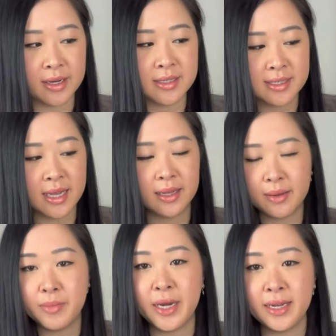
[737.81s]
It just had
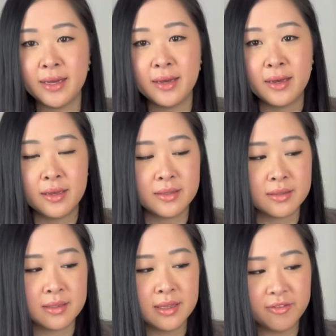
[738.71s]
like my
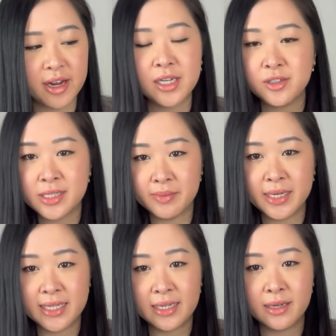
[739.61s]
delivery address and my
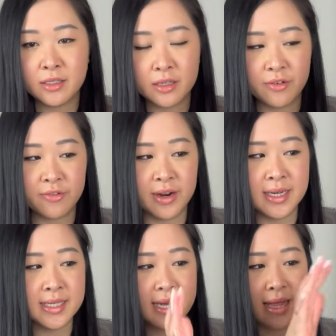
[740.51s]
details on the
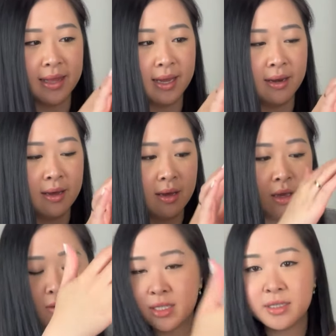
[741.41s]
front, and then
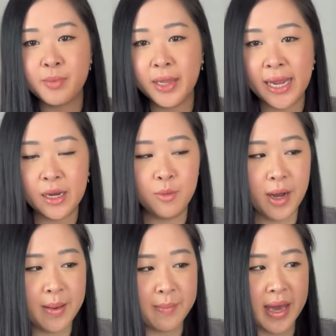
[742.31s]
it was just a plain
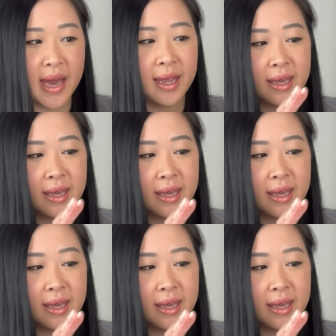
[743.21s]
white bag.